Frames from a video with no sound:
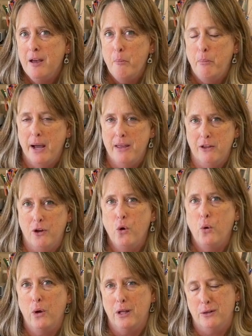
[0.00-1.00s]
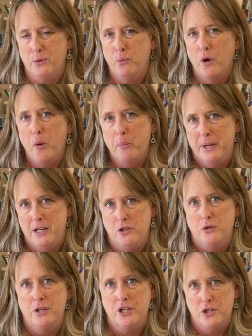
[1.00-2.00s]
by the coiled rope in a
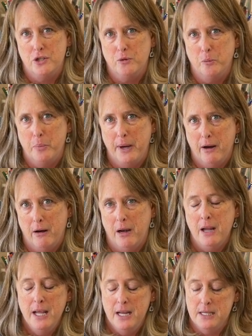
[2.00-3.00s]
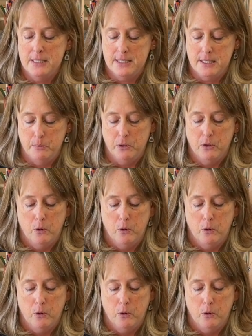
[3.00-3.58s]
traditional Baren. In a similar